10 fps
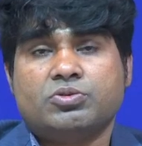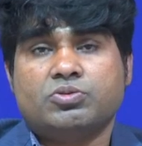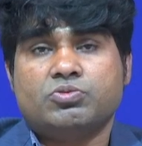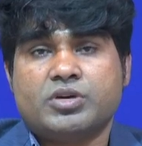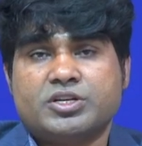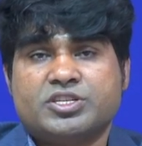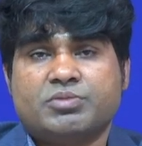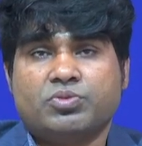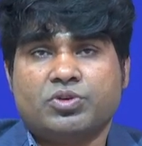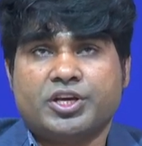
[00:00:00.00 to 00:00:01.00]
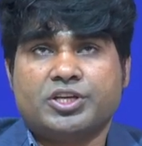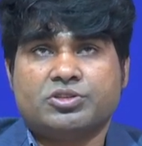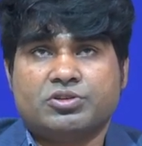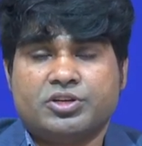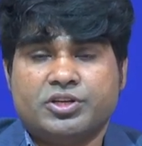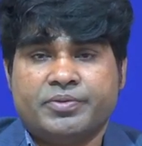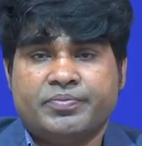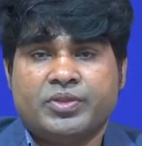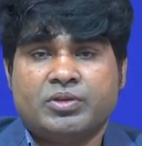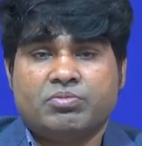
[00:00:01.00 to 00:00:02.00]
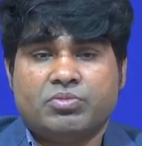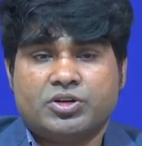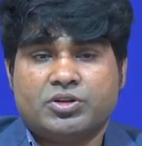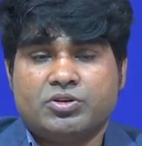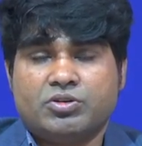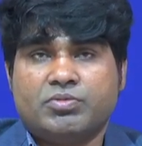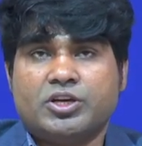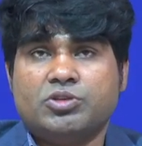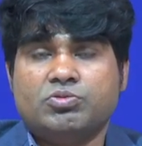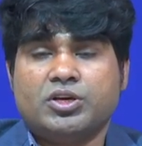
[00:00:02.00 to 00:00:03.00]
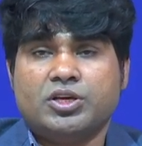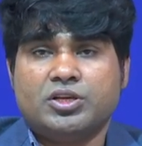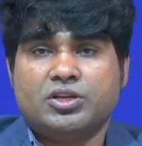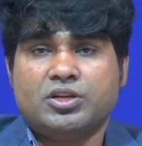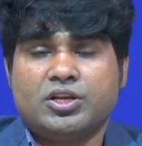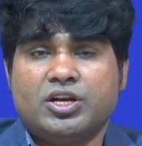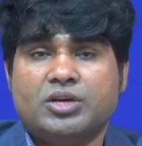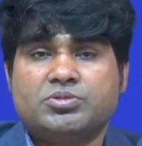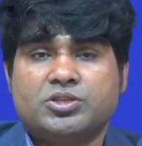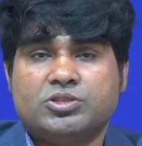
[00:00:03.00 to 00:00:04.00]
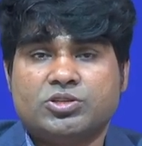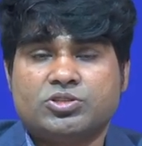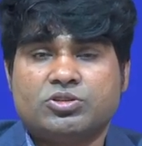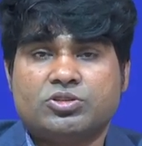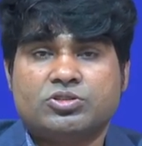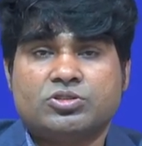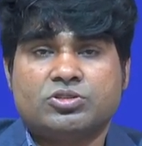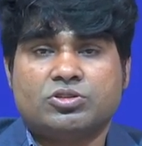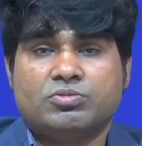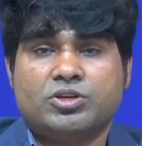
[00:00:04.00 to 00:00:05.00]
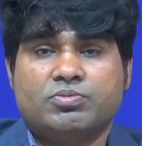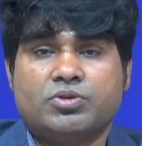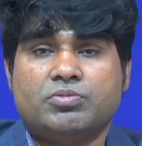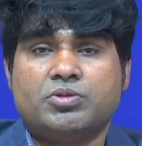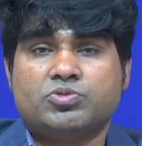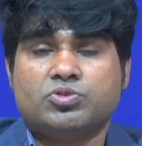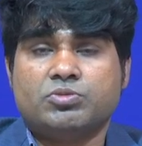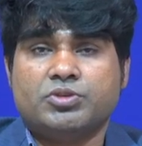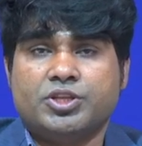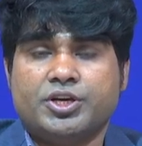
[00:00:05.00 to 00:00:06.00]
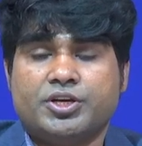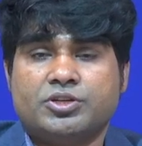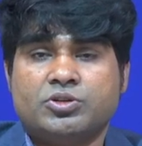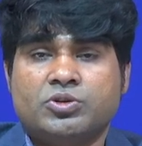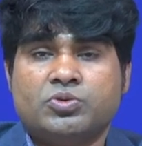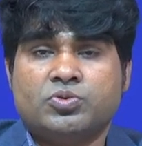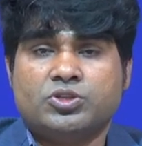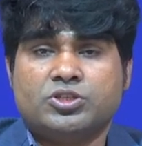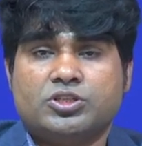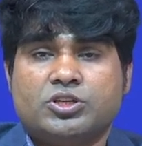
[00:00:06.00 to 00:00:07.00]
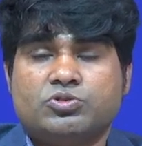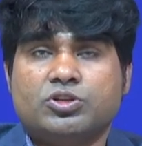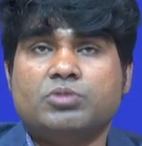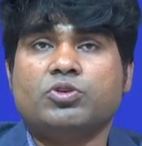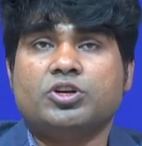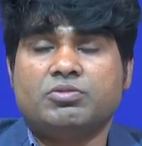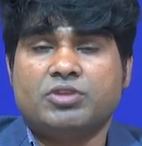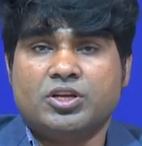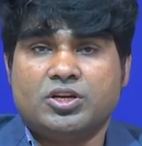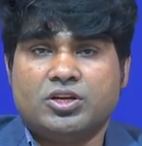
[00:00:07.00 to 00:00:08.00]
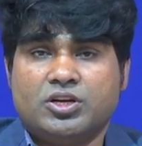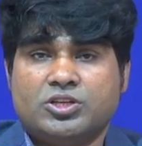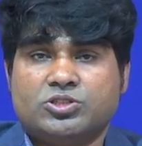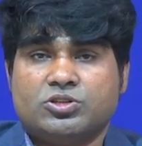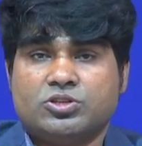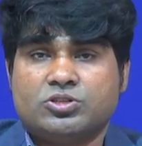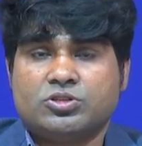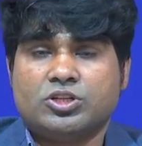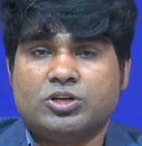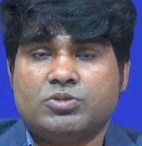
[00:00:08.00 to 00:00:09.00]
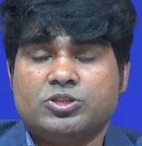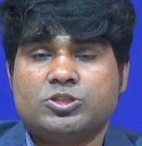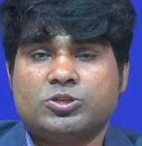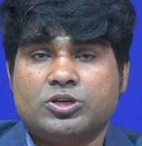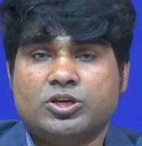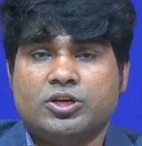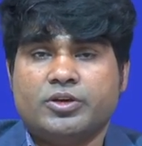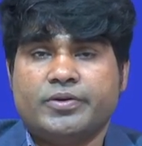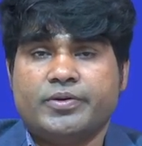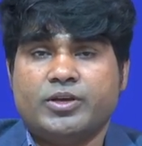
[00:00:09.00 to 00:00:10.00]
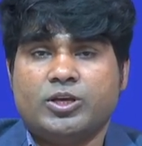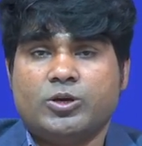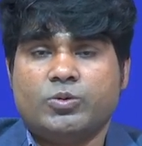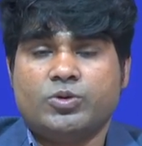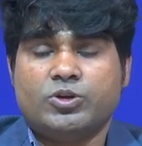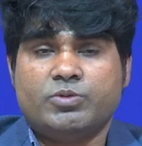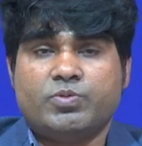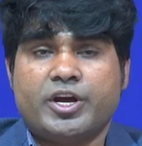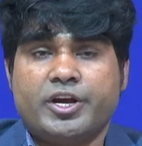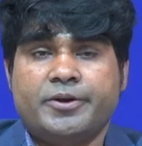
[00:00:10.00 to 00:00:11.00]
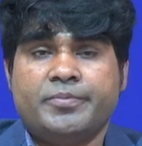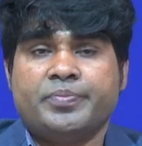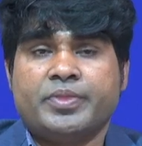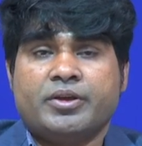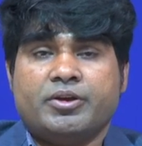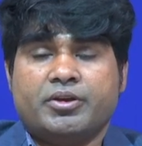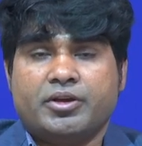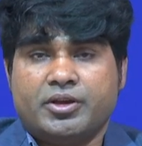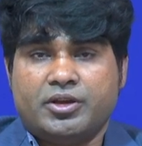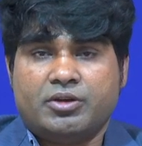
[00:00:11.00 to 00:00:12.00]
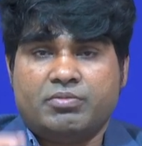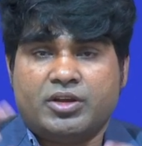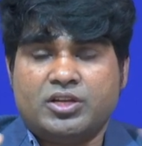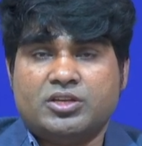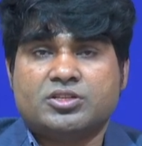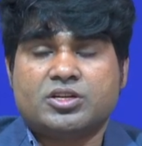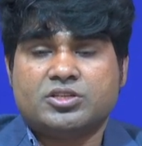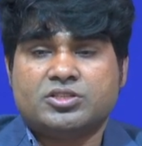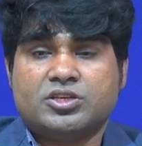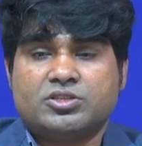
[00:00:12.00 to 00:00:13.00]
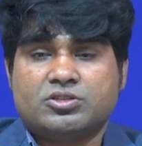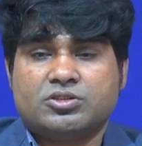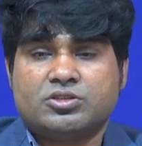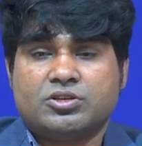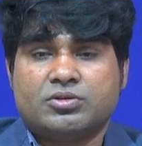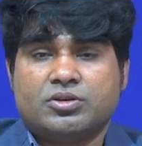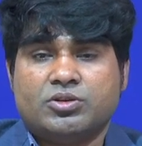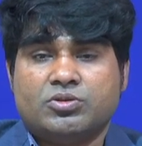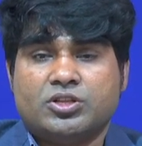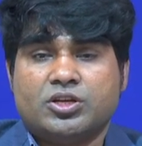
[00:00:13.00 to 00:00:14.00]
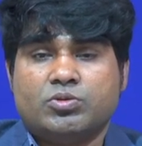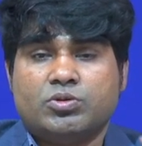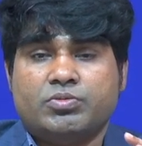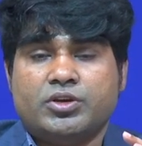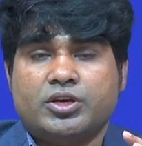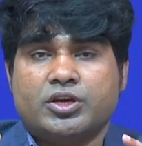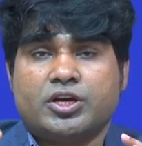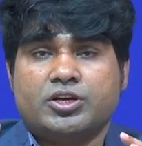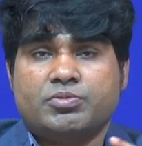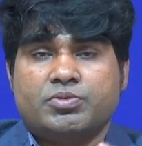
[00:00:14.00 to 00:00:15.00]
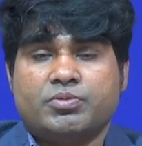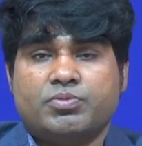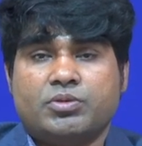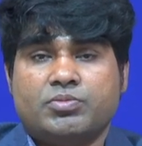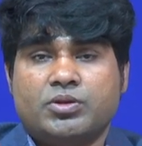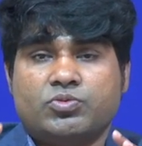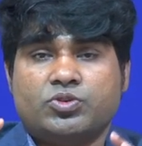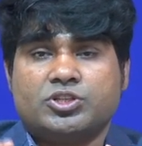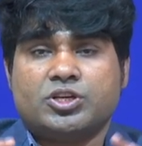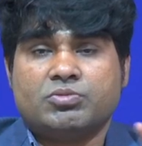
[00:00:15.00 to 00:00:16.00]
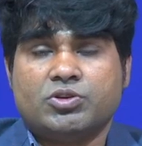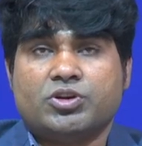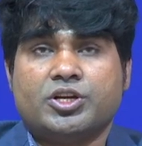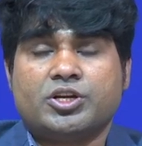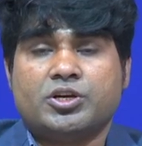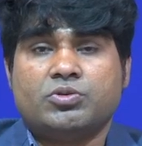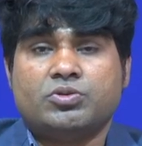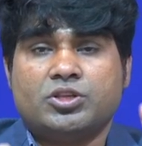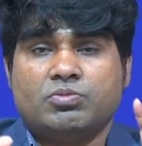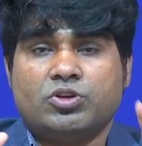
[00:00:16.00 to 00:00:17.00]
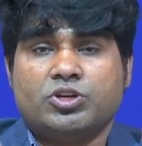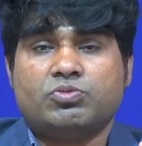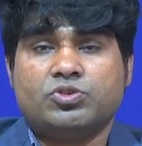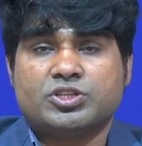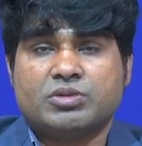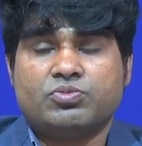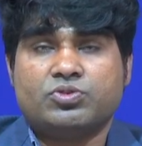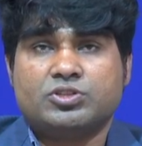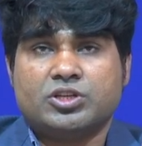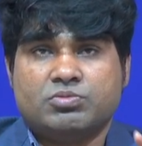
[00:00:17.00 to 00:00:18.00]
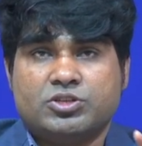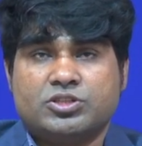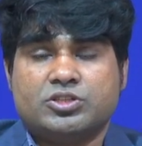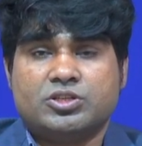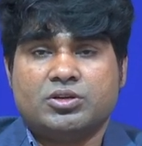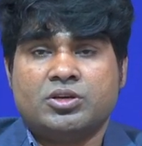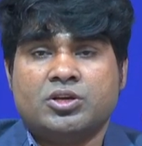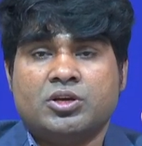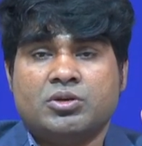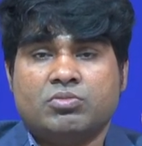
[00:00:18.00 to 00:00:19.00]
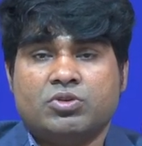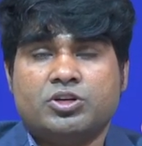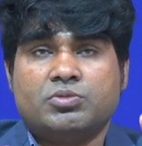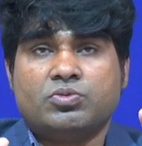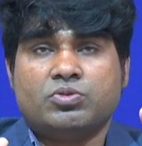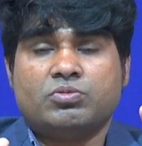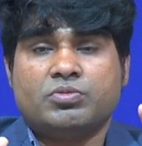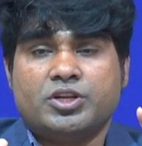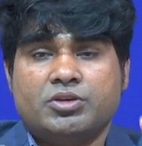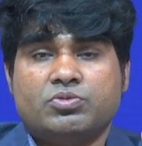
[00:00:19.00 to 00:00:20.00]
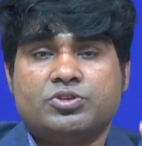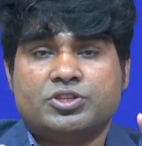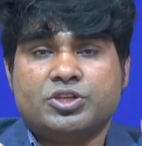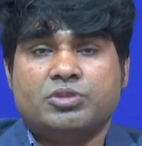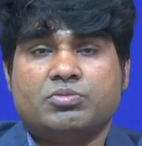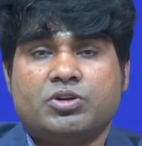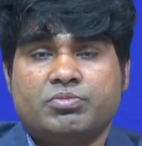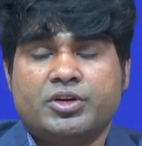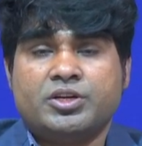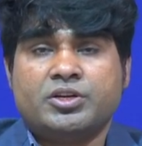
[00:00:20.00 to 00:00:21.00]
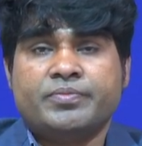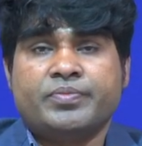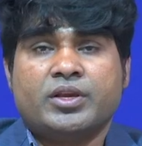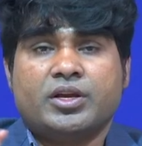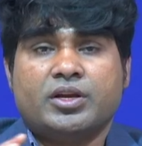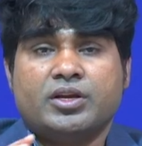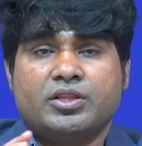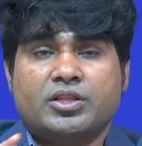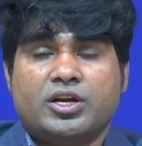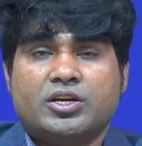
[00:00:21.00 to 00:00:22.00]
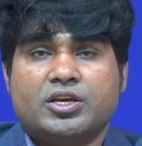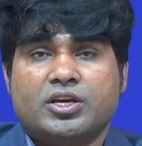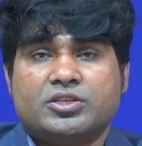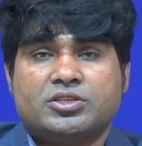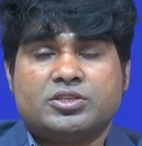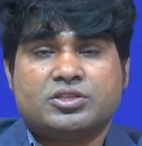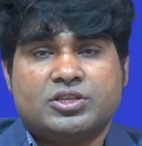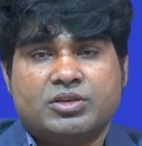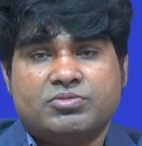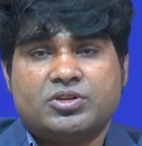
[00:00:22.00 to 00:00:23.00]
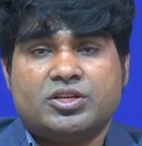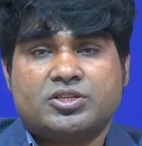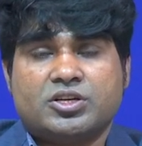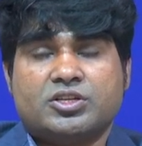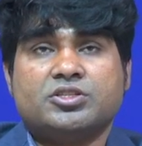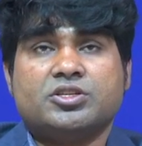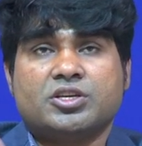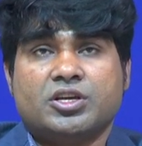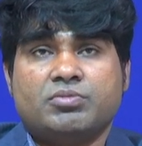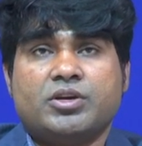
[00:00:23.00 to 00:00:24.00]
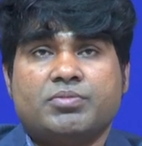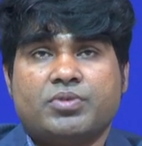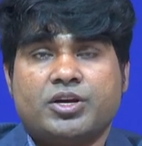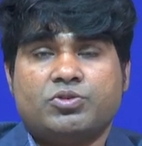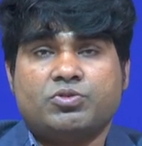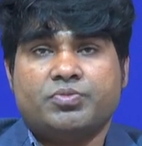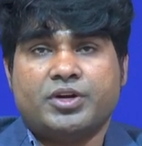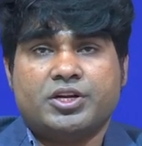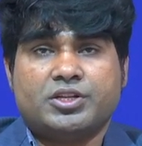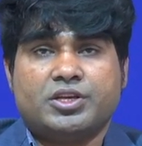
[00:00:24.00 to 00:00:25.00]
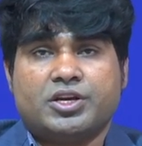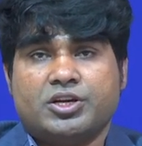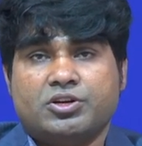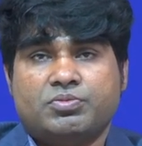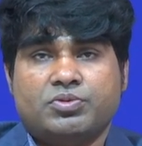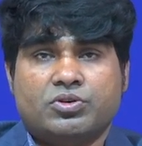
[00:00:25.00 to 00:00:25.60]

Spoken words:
to one sample case only. But by the way, in real life situations so many problems will be there which is actually multivariate in nature. So, that means we will find in many instances, so there will be a kind of problem which can be connected with multiple samples. That means it is a multiple variables involvement, and in that case same test statistic can be applied to predict the kind of